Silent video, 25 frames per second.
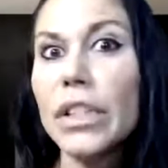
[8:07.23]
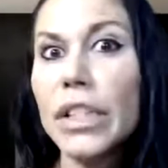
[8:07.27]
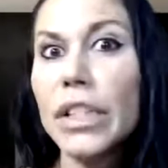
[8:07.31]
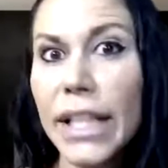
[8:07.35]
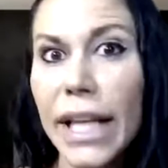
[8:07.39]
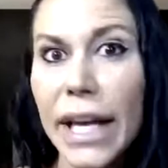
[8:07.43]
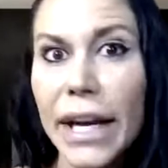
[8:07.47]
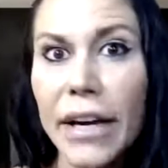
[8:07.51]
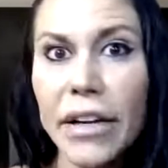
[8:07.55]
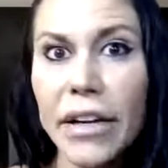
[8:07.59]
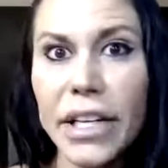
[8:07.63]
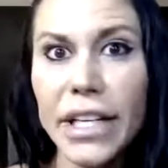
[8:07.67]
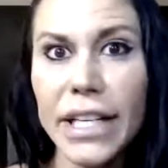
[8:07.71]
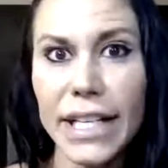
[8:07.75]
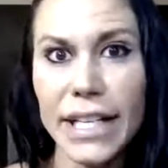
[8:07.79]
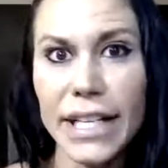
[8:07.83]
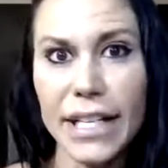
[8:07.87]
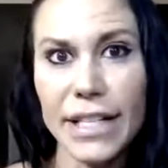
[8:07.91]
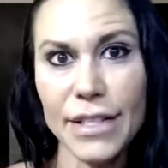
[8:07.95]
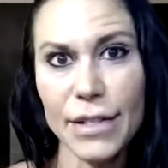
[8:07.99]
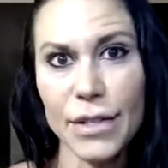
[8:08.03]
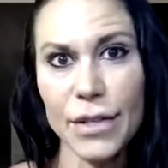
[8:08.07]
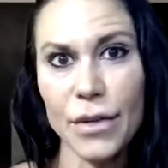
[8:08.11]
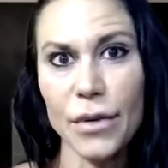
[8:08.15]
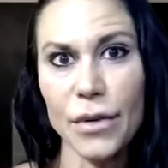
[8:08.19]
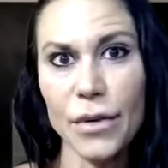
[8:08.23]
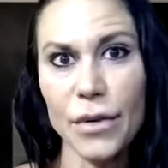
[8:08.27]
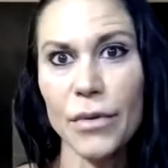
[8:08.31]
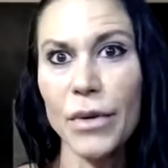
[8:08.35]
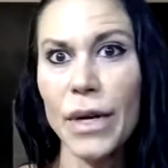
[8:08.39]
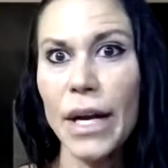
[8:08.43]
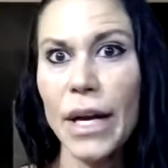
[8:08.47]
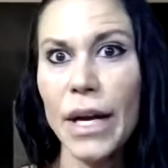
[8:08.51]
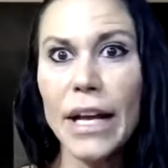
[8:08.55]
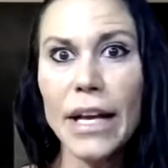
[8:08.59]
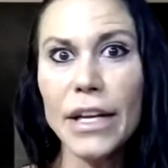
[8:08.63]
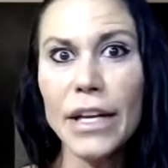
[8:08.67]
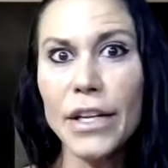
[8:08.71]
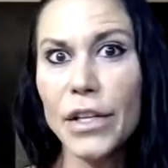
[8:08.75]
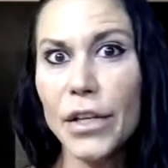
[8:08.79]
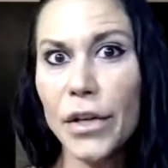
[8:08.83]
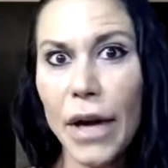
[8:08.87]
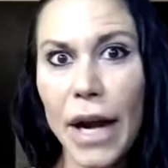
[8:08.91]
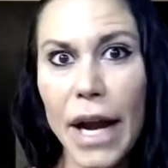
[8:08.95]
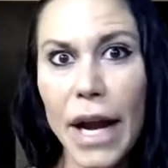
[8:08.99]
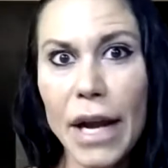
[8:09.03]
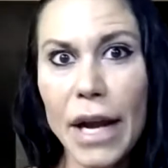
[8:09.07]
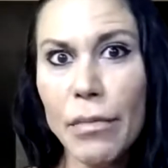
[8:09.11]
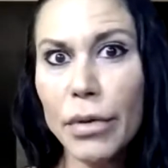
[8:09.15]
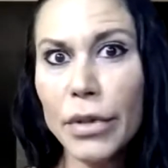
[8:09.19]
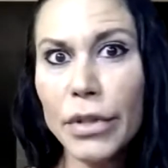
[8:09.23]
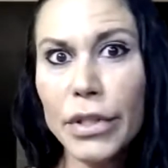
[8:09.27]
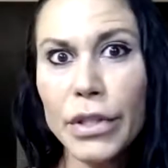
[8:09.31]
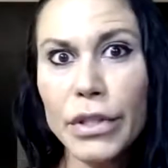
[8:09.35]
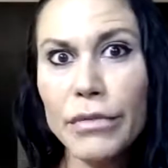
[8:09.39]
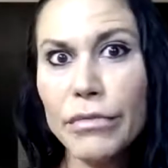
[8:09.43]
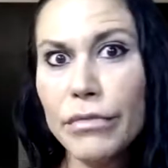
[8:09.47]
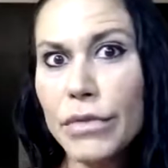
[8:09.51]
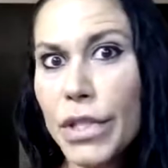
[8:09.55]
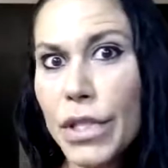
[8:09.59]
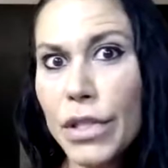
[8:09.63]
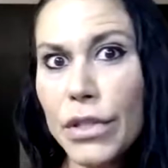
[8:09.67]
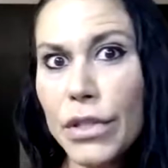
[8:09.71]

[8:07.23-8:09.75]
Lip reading: clarity, so you're able to